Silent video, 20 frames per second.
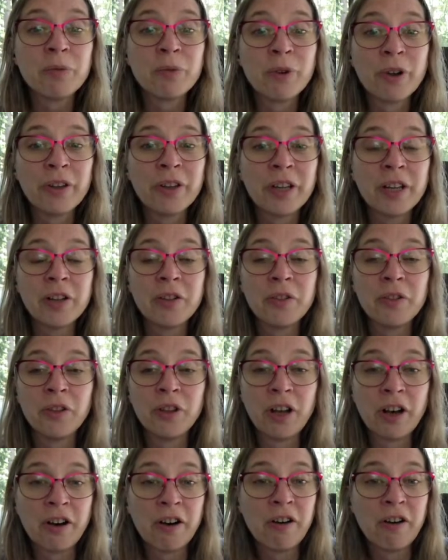really
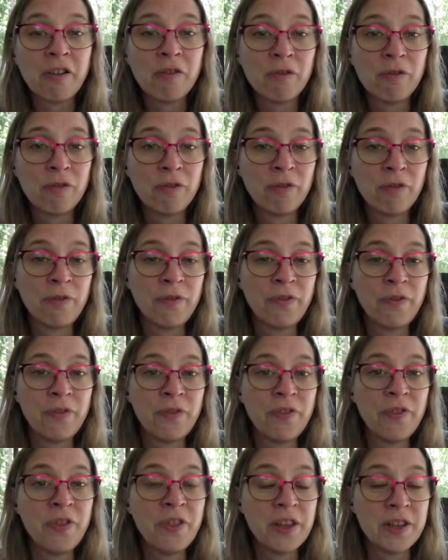love
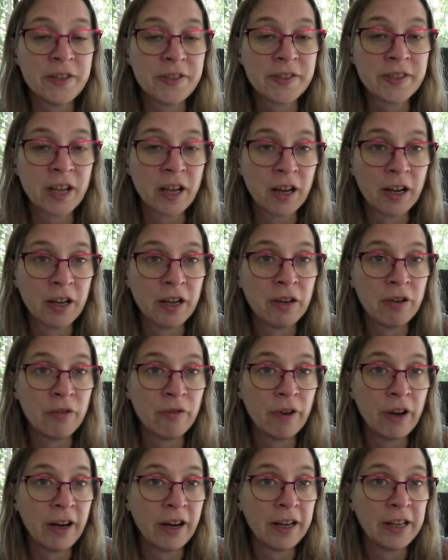this kind
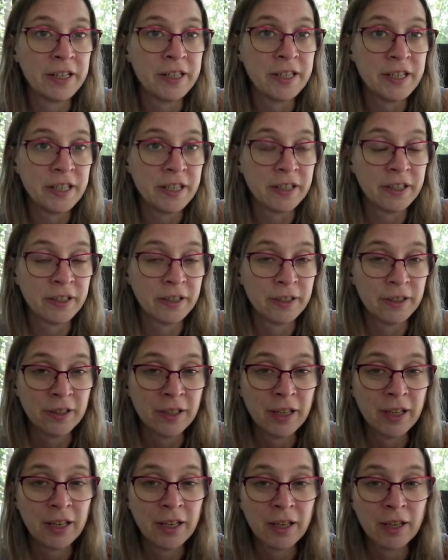of idea,
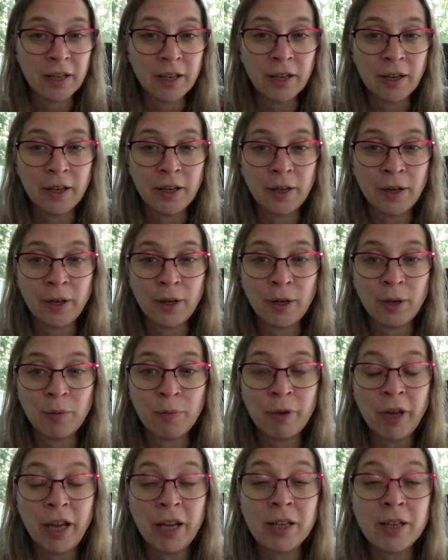
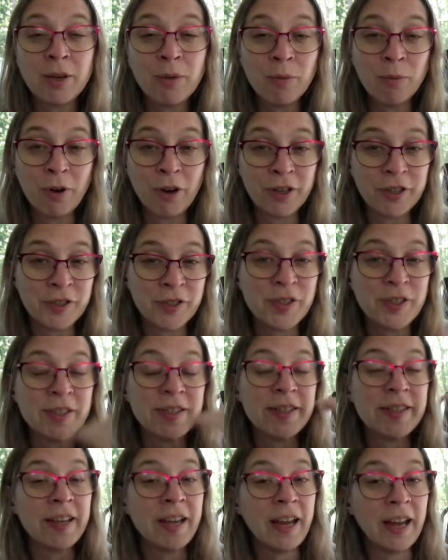and you want to
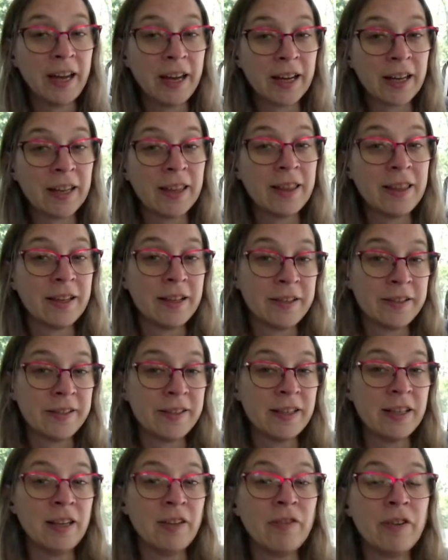take
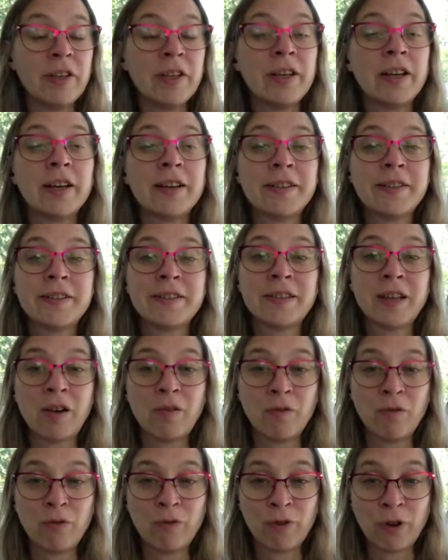this even a
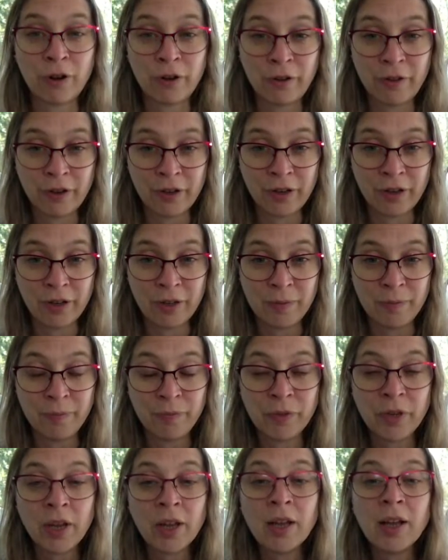step further,
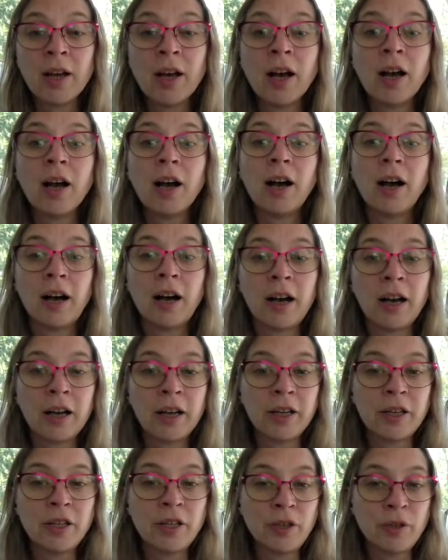
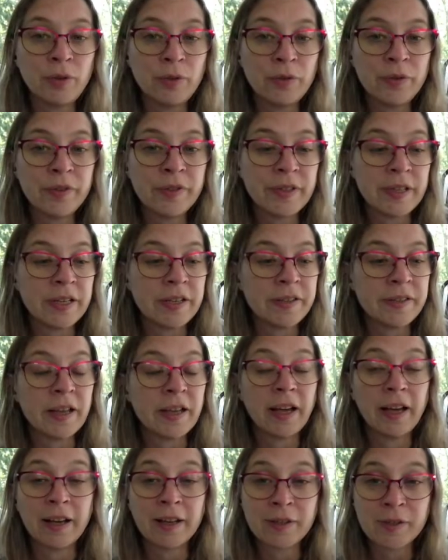I use this
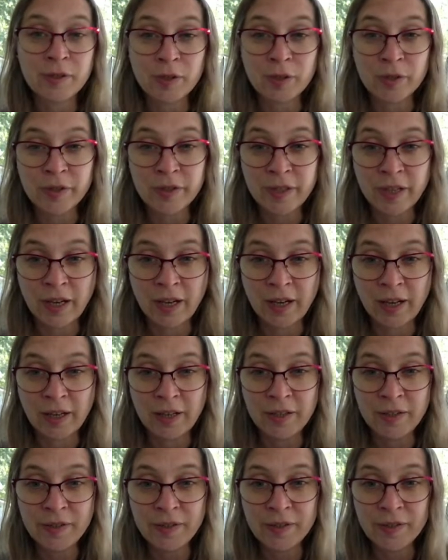
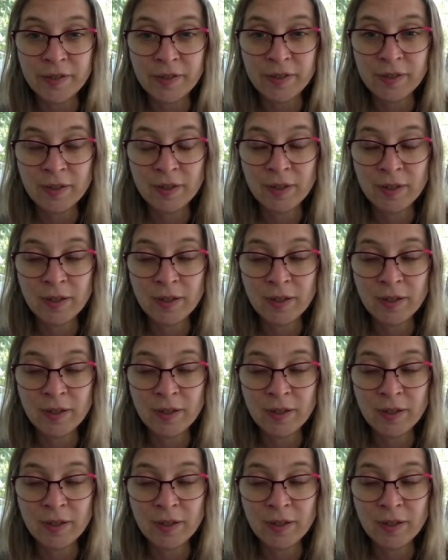exercise